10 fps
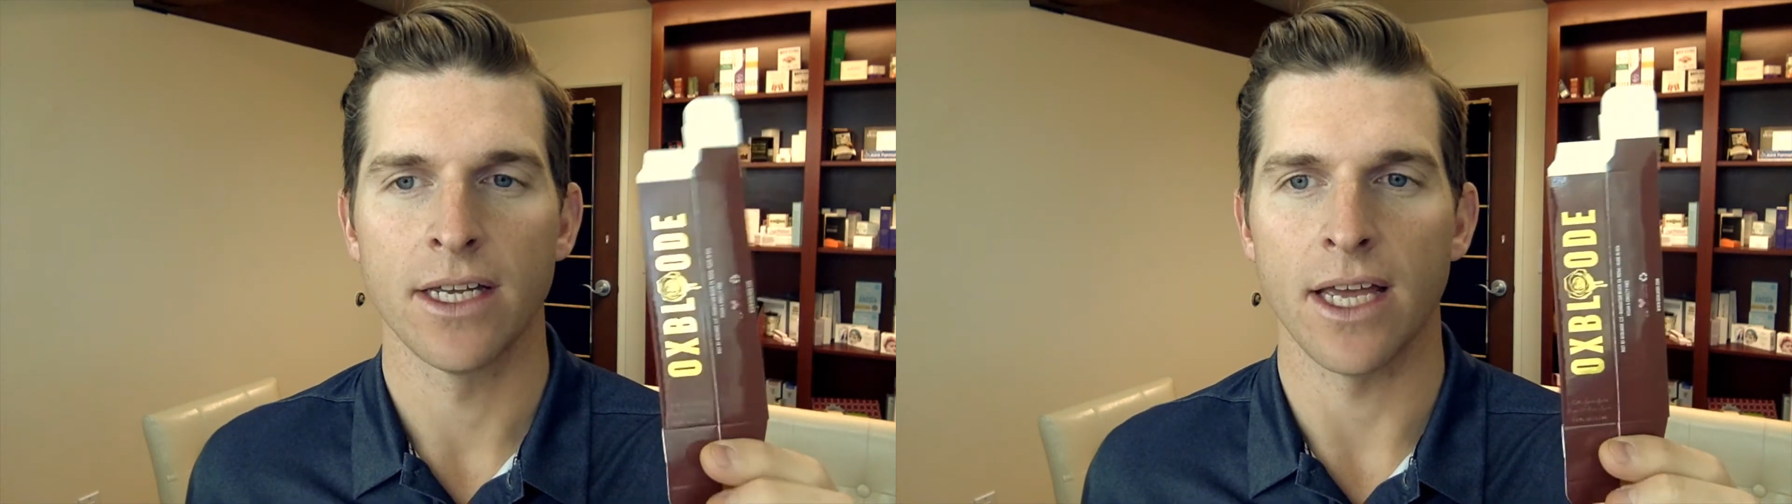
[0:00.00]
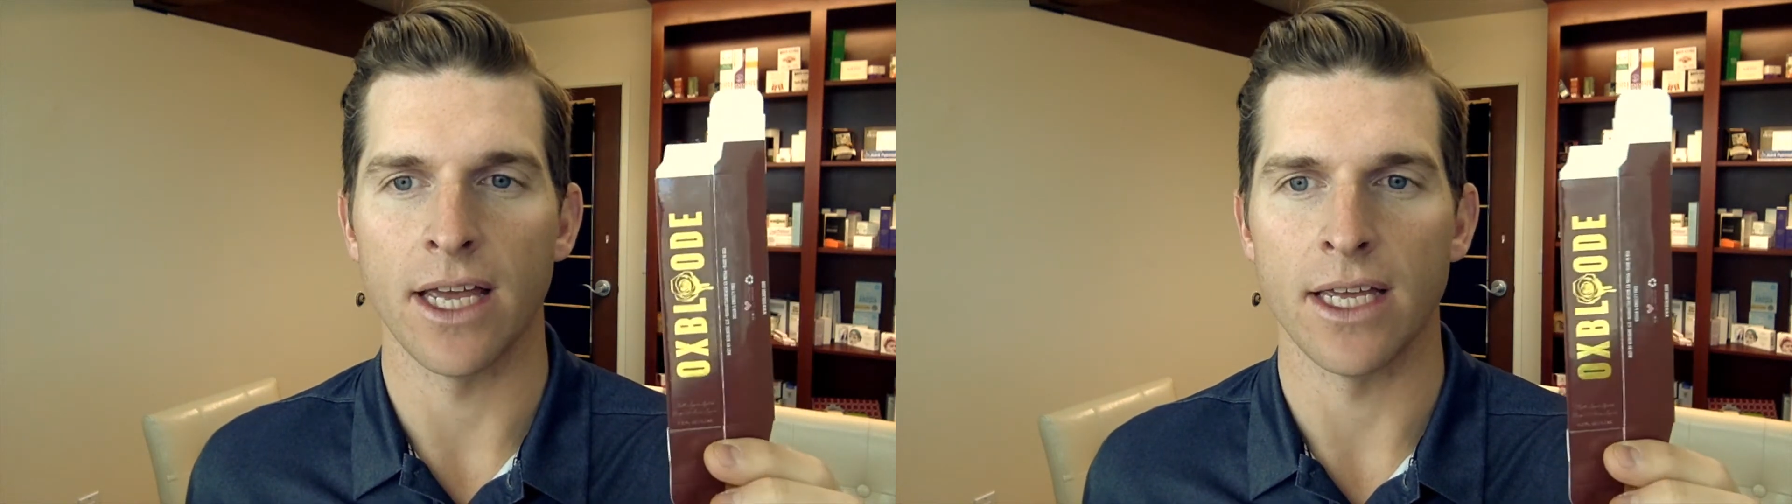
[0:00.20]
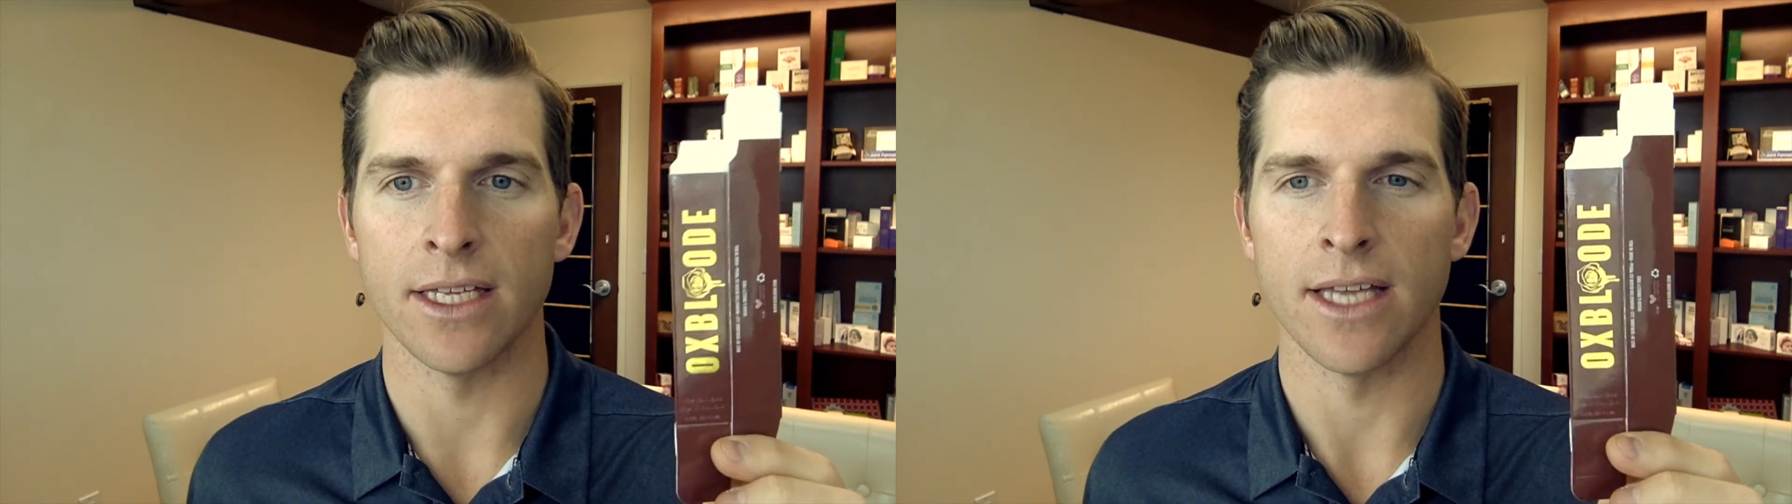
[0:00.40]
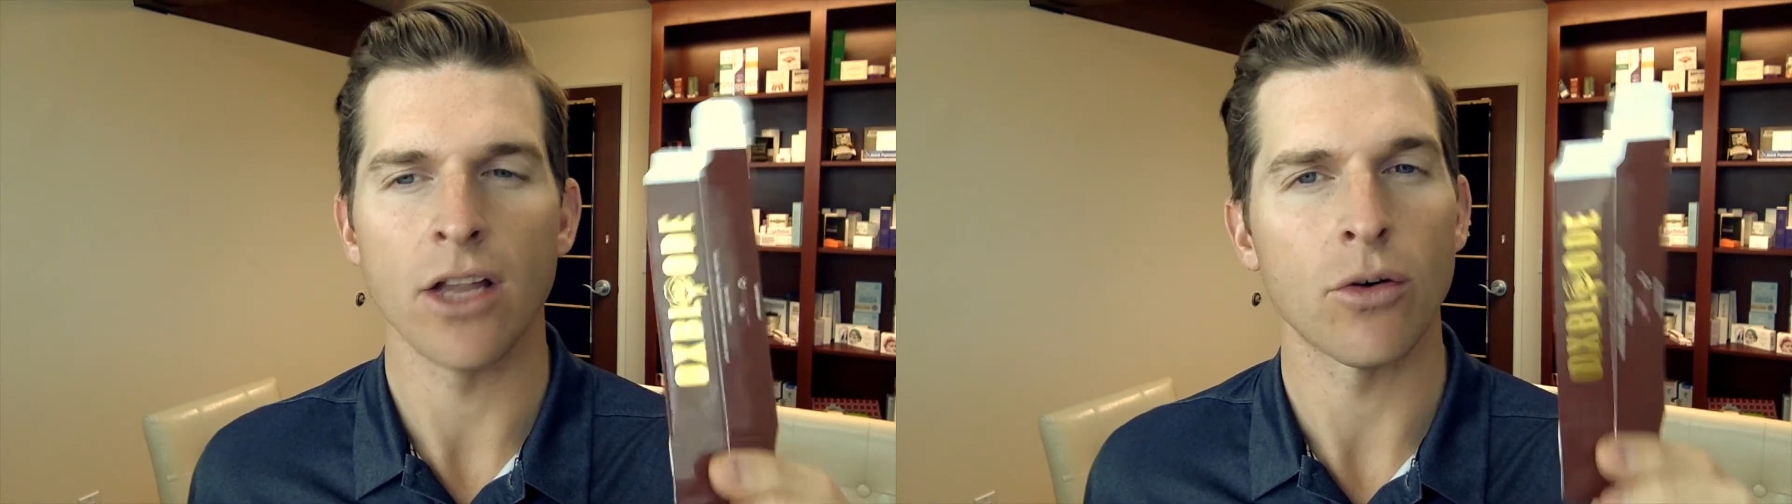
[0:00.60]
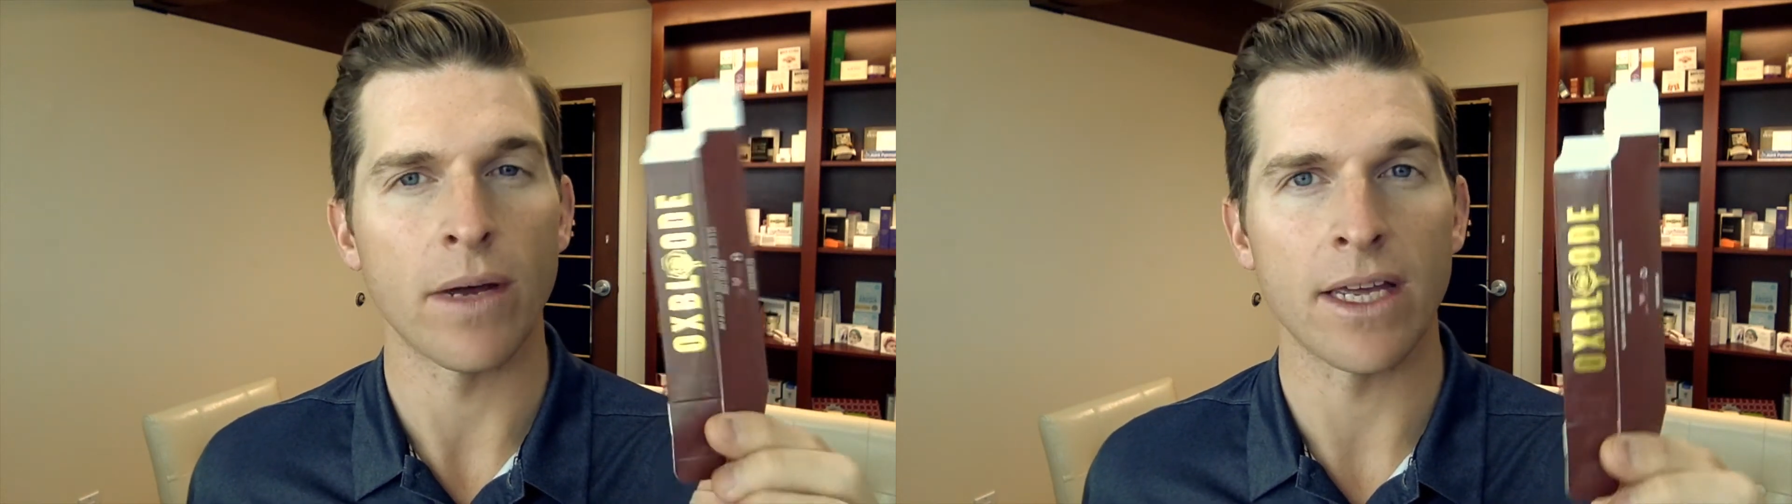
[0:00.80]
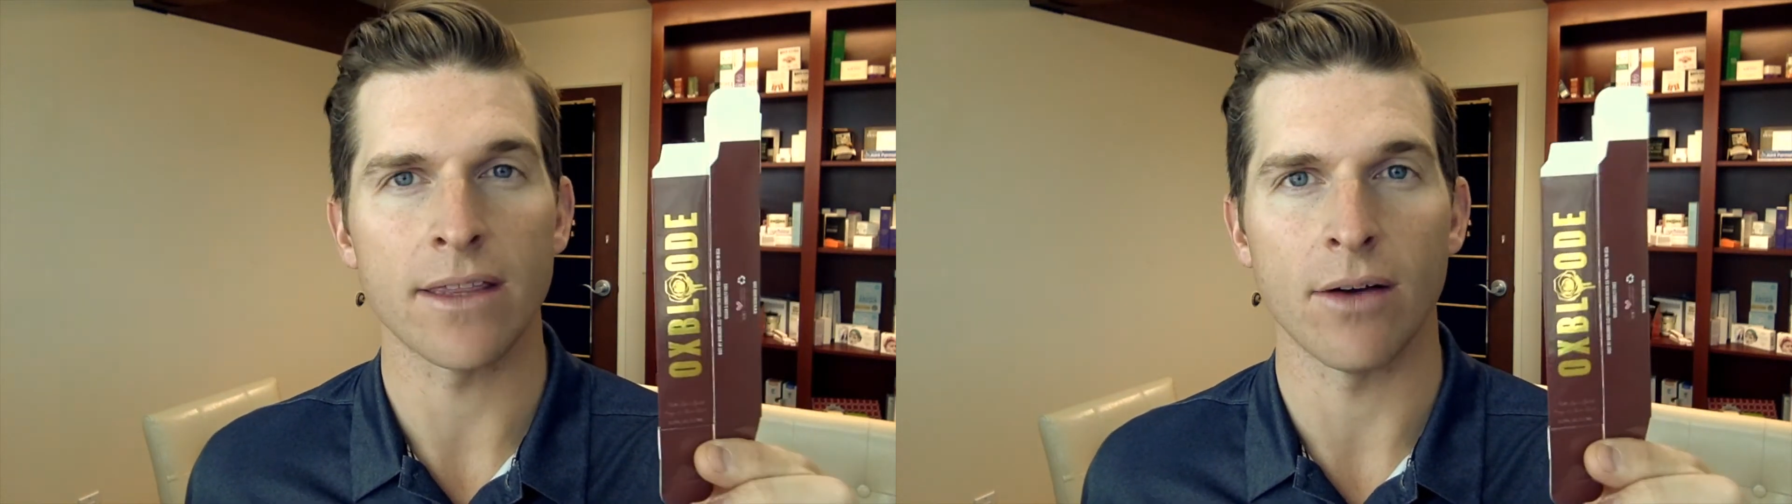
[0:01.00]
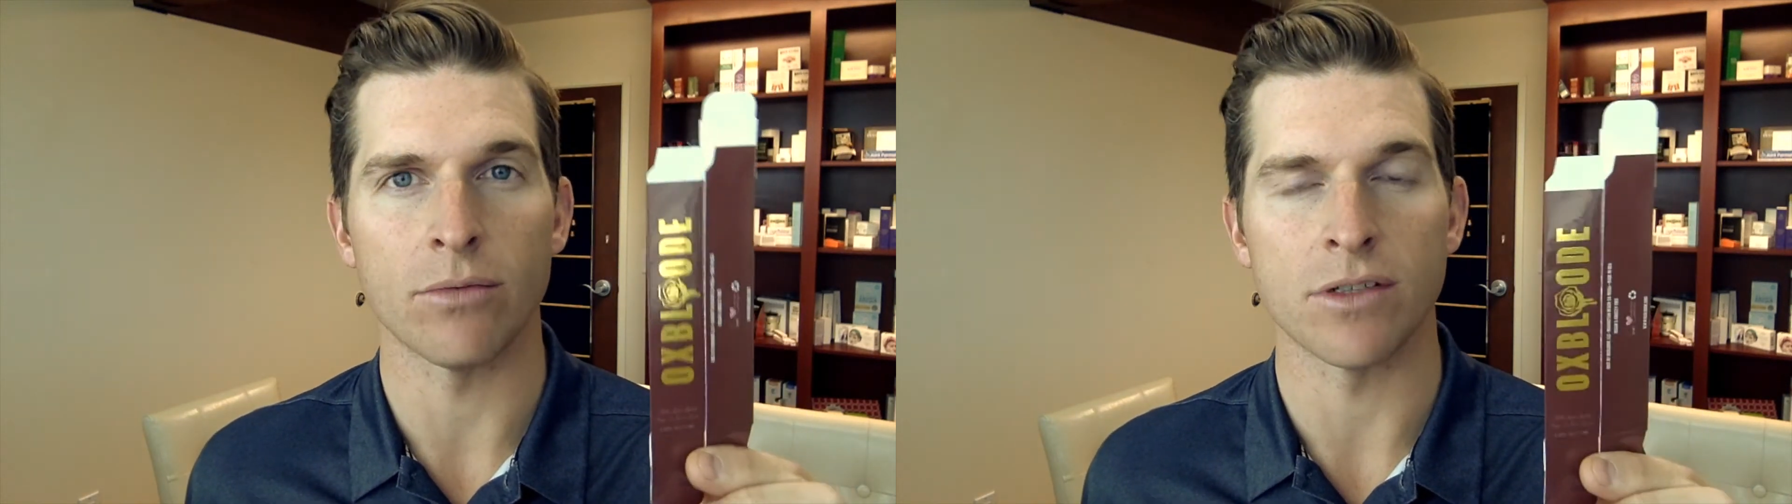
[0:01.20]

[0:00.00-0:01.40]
a yellow ink that was